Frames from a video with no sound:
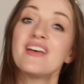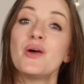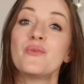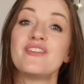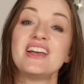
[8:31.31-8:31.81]

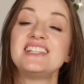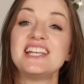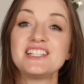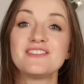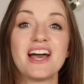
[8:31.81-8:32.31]
We've
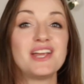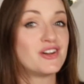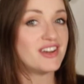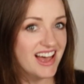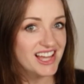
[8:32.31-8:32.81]
identified our
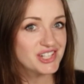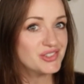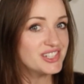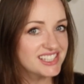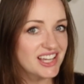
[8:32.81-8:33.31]

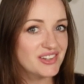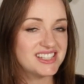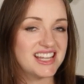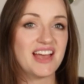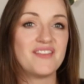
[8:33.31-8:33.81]
natural skill
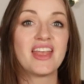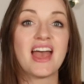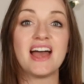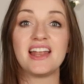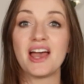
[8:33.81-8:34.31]
set
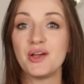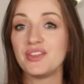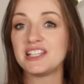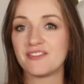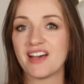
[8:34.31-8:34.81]
and how
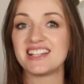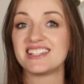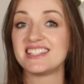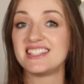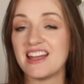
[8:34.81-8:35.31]
these
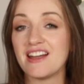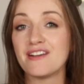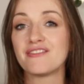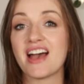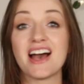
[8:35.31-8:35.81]
factors
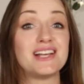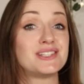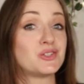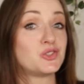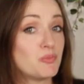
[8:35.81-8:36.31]
serve as
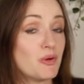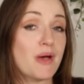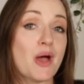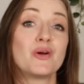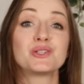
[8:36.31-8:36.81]

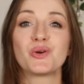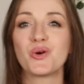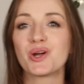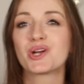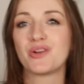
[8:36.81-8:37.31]
superpowers
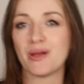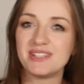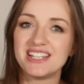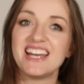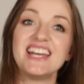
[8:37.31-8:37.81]
or
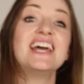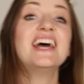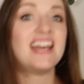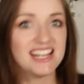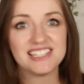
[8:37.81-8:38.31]
kryptonite
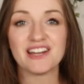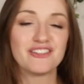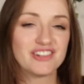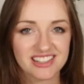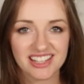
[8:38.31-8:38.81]
in
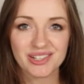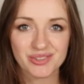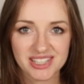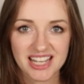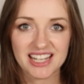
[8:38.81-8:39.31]
different clinical
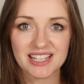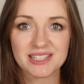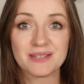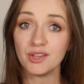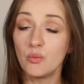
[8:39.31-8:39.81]
settings.
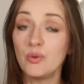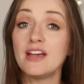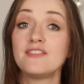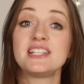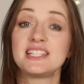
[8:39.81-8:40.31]
We
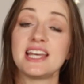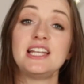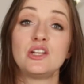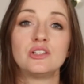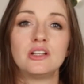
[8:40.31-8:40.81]
have
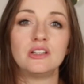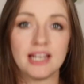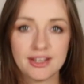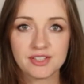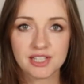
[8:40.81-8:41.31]
decided on the
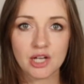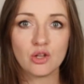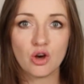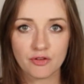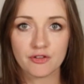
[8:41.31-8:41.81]
lifestyle
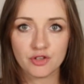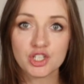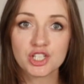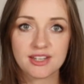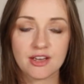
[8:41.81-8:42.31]
of our
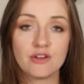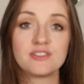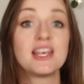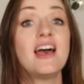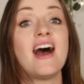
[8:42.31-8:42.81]
future
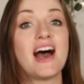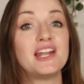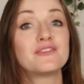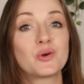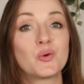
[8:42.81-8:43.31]
selves. And
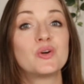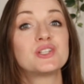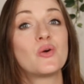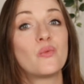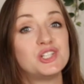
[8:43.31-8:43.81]
of course,
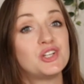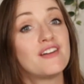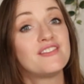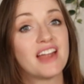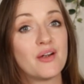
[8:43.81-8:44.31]
once you
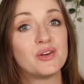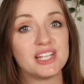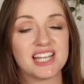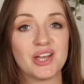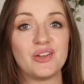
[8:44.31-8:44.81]
have narrowed
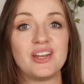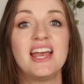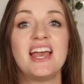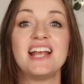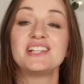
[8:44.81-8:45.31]
it down,
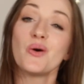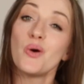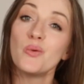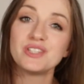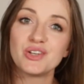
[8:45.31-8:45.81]
it's
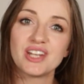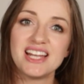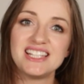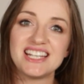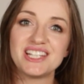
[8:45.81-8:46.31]
always a good
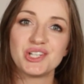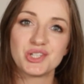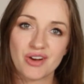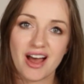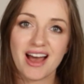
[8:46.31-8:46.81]
idea to
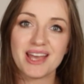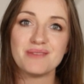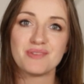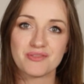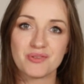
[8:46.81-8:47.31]
try
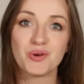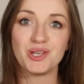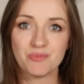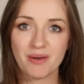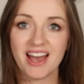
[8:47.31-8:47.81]
before
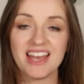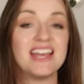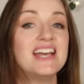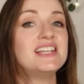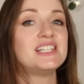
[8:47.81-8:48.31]
you buy.
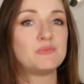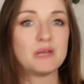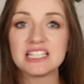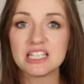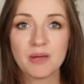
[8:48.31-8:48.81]

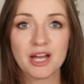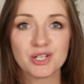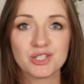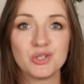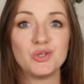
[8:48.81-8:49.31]
Speak to the
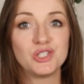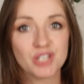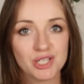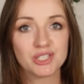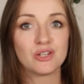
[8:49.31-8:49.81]
person who
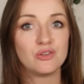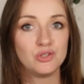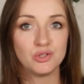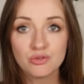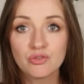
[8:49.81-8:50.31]
does
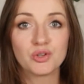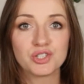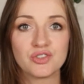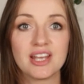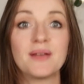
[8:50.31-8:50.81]
your
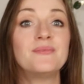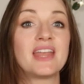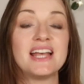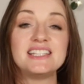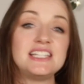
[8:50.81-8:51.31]
rostering
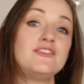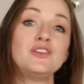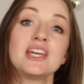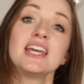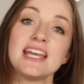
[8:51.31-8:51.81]
and see if you
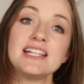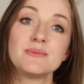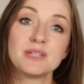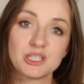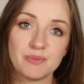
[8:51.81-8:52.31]
can gain
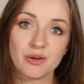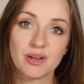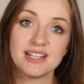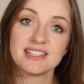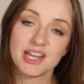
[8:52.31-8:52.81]
some
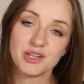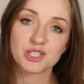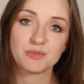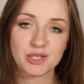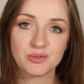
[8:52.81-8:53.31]
experience in your
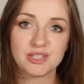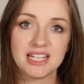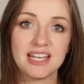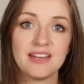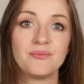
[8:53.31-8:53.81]

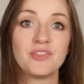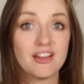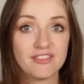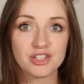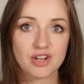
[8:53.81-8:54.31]
specialty
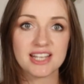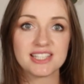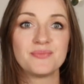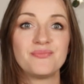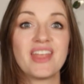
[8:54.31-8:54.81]
of
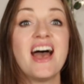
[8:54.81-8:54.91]
interest.